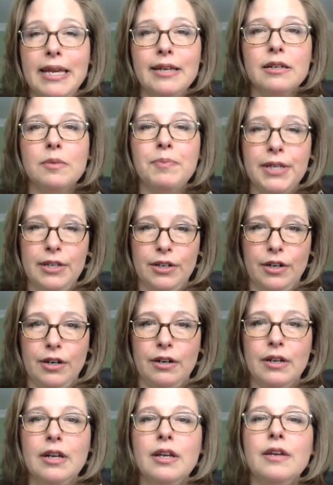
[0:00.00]
it
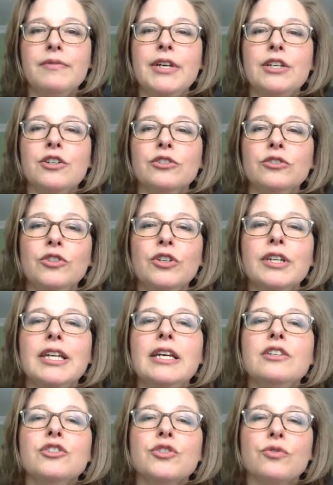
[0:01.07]
appear that you're
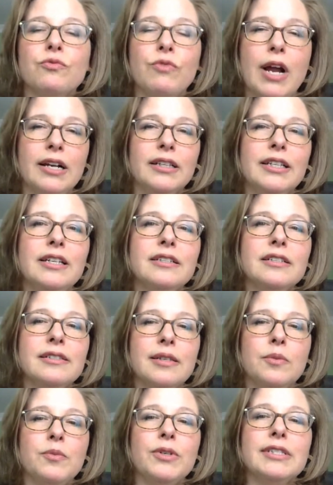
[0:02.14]
looking directly into
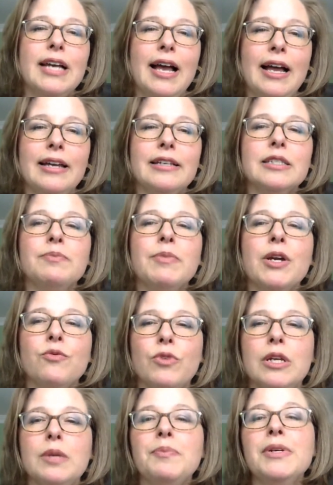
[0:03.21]
someone's eyes by
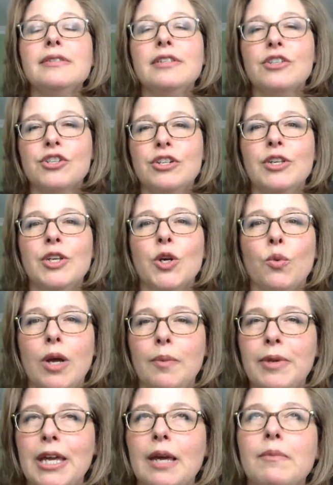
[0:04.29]
repositioning your
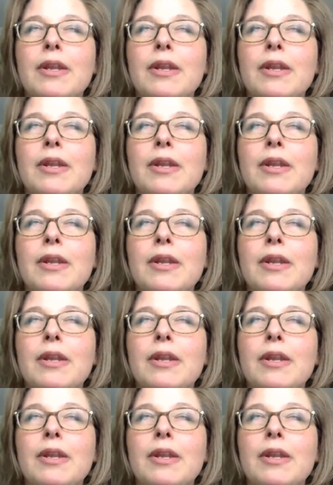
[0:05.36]
webcam.